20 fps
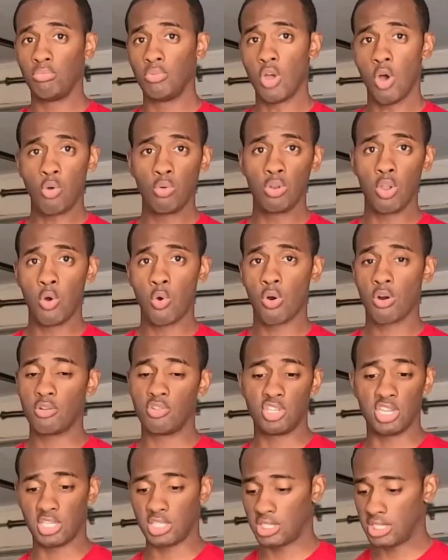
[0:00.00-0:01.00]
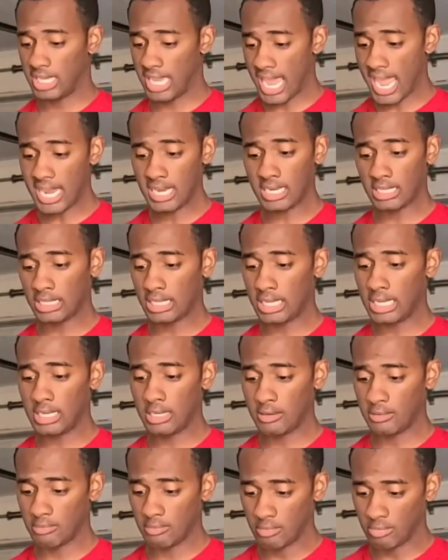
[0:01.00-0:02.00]
no lower, just cat delete,
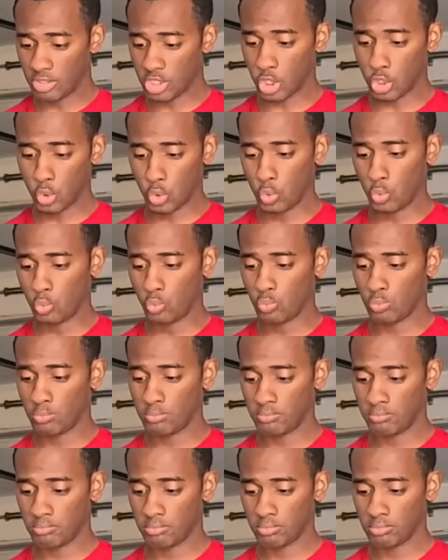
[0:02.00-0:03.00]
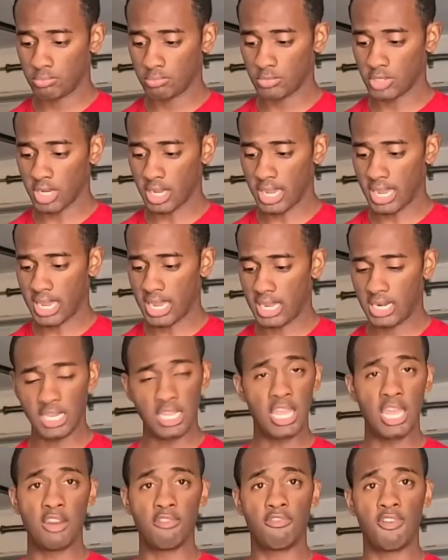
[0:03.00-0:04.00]
tune, and
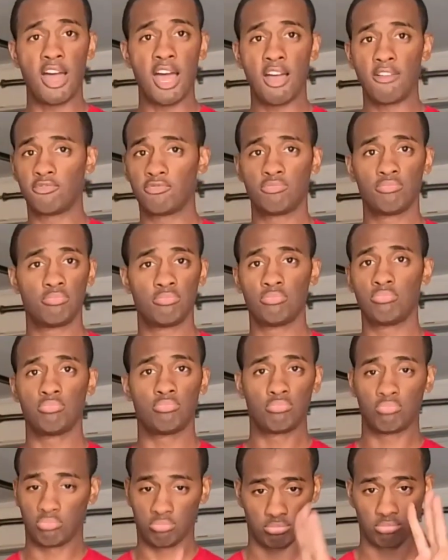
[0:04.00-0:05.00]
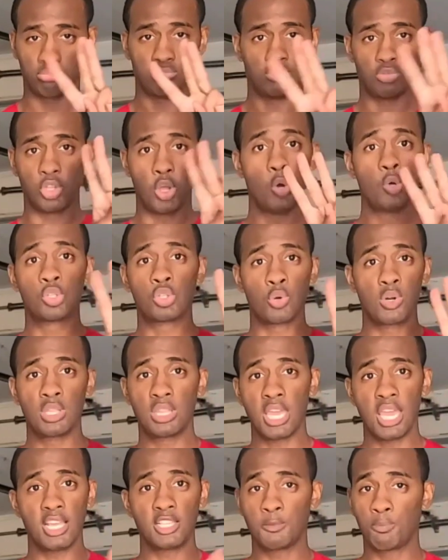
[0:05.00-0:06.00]
E85. Those 3
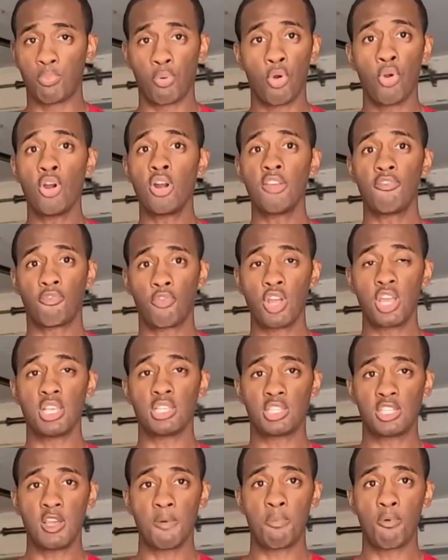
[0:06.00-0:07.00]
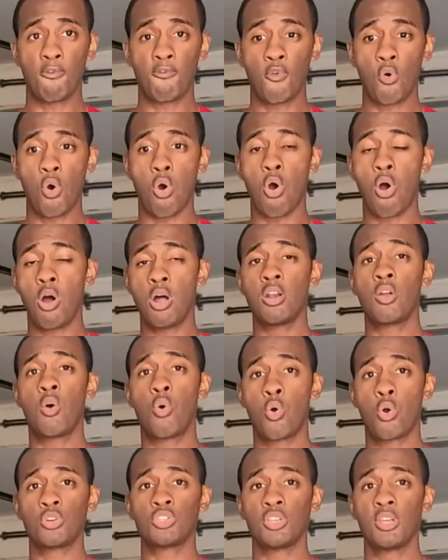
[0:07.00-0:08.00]
things, pretty freaking simple for
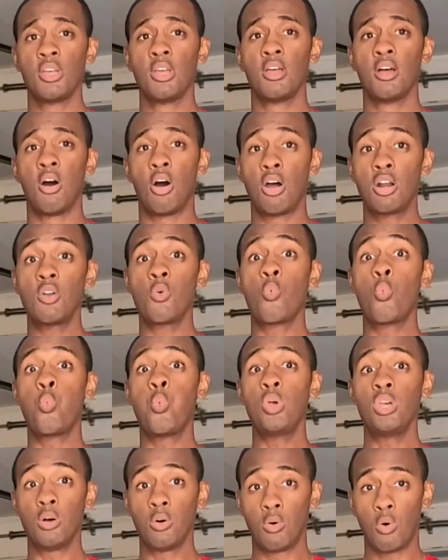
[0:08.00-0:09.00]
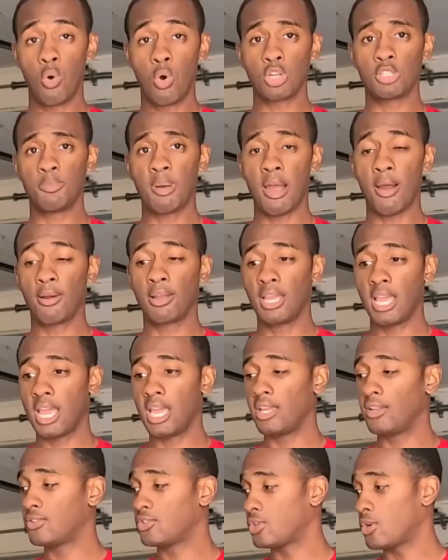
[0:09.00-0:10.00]
100 wheel horsepower
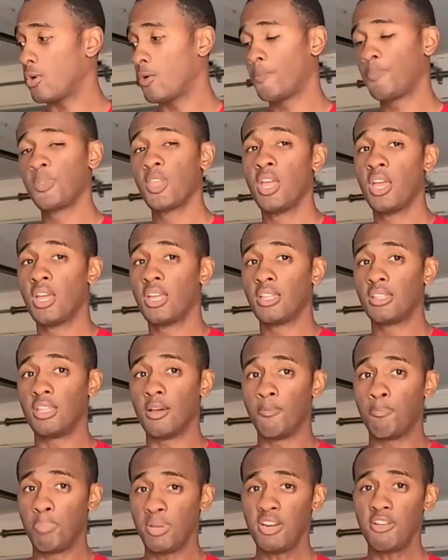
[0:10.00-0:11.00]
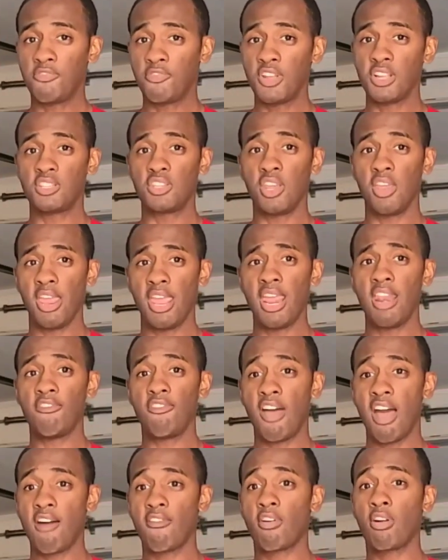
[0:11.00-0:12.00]
gain. So the benefits of
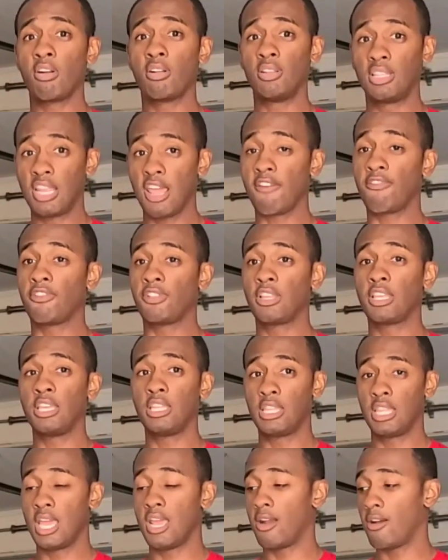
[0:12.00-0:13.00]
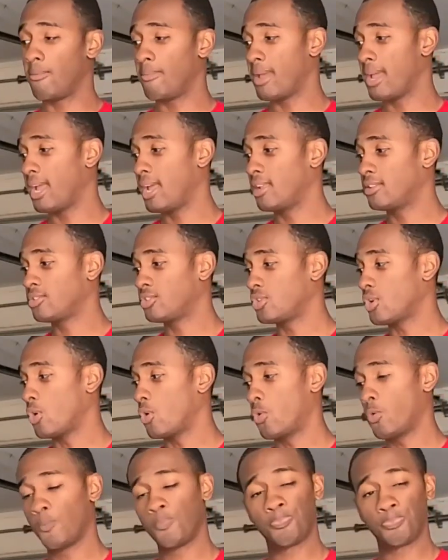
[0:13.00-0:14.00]
E85 are definitely there, man.
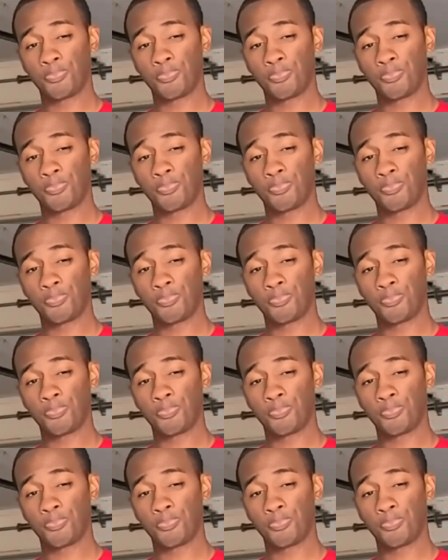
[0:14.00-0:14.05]
So,